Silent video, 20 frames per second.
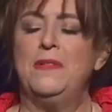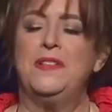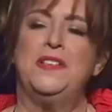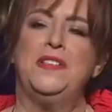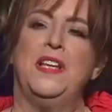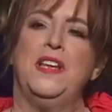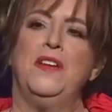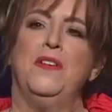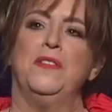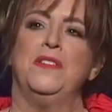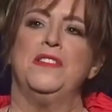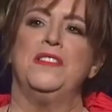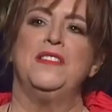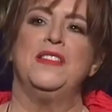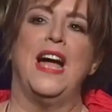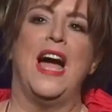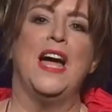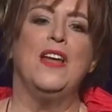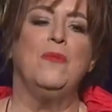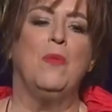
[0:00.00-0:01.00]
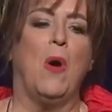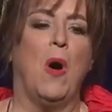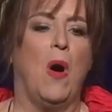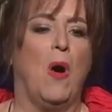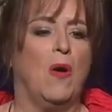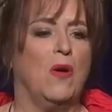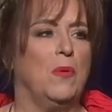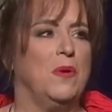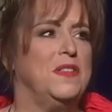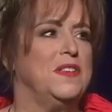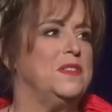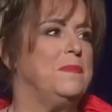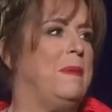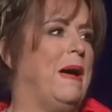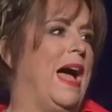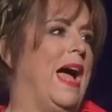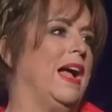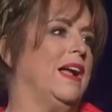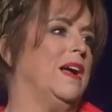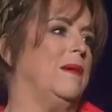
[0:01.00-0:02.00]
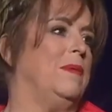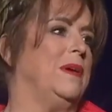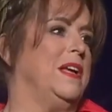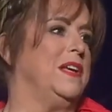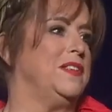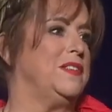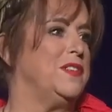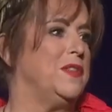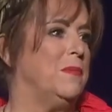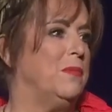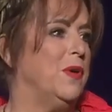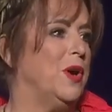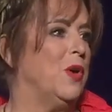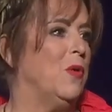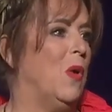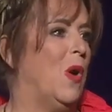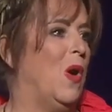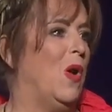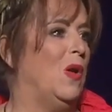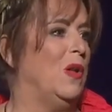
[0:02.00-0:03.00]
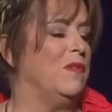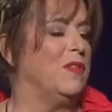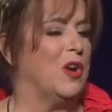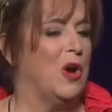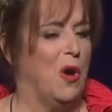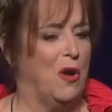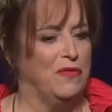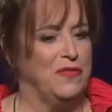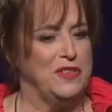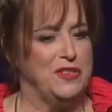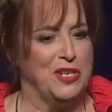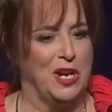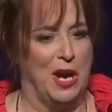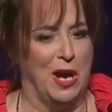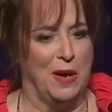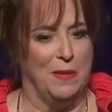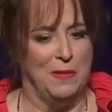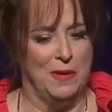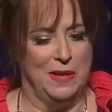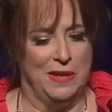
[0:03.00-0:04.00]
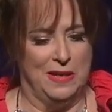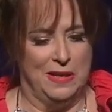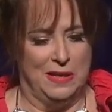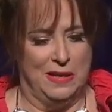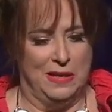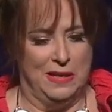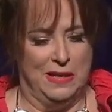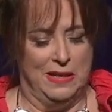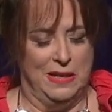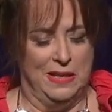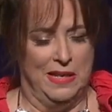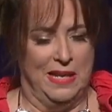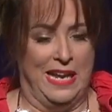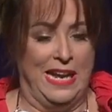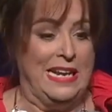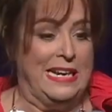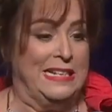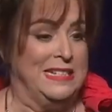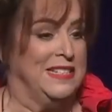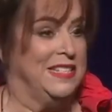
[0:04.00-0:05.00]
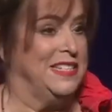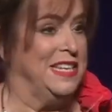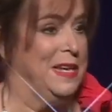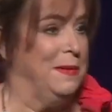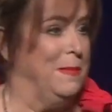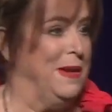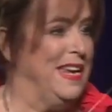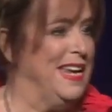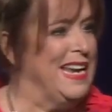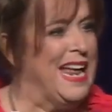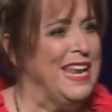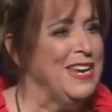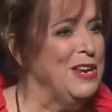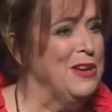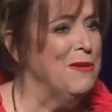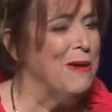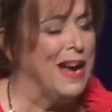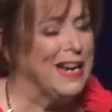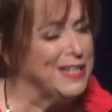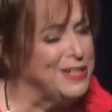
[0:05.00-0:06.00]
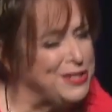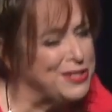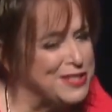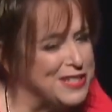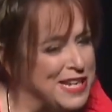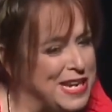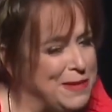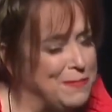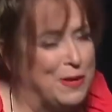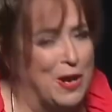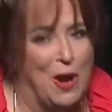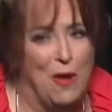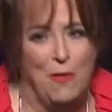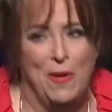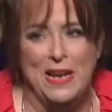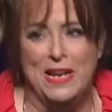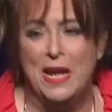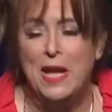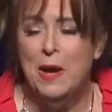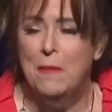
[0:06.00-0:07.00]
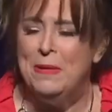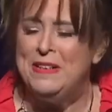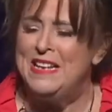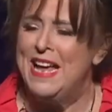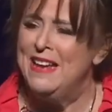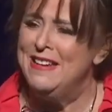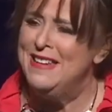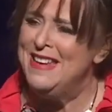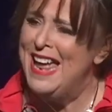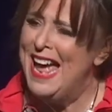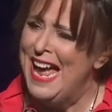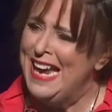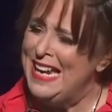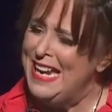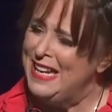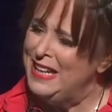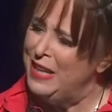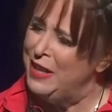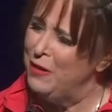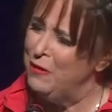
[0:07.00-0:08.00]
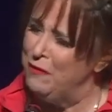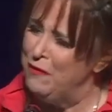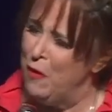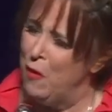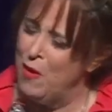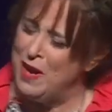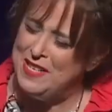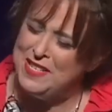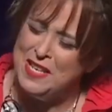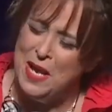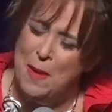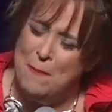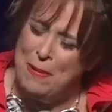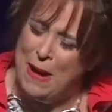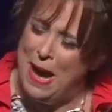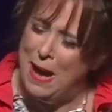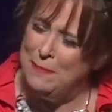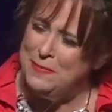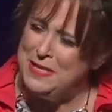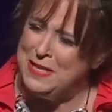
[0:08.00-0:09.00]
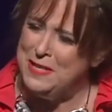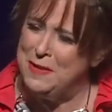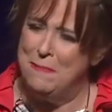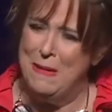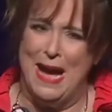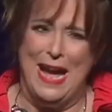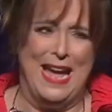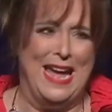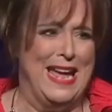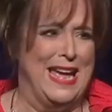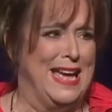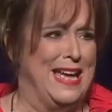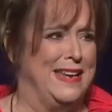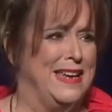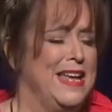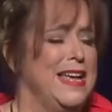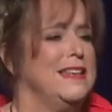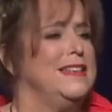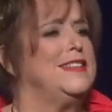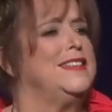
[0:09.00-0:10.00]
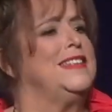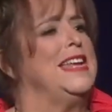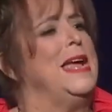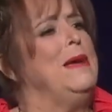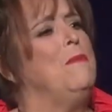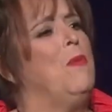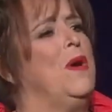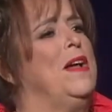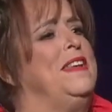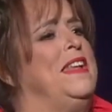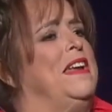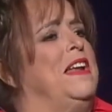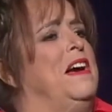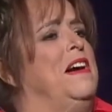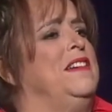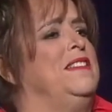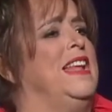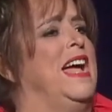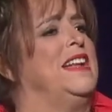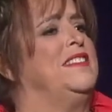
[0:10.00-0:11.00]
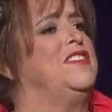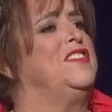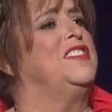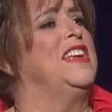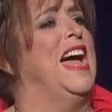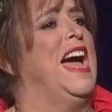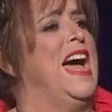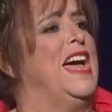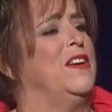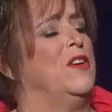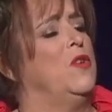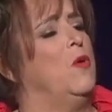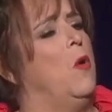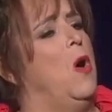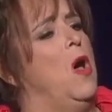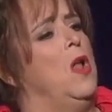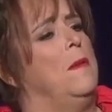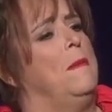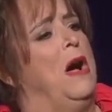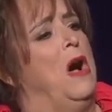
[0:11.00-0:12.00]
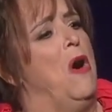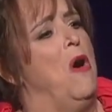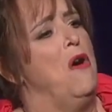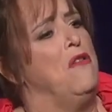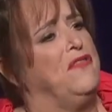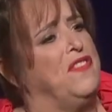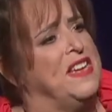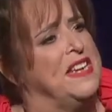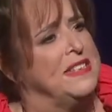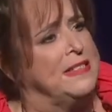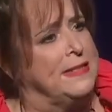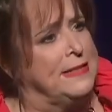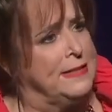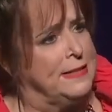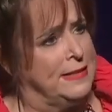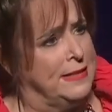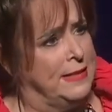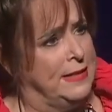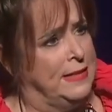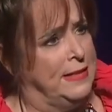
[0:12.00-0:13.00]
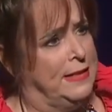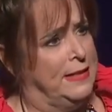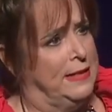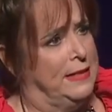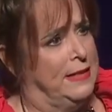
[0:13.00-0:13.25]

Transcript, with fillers: He was sitting on the sidewalk with his back up against the brick wall of the coffee shop. He didn't see me, and I knew I could just keep going. But that nagging little voice popped into my head the same one that hung that sign on the wall of my office.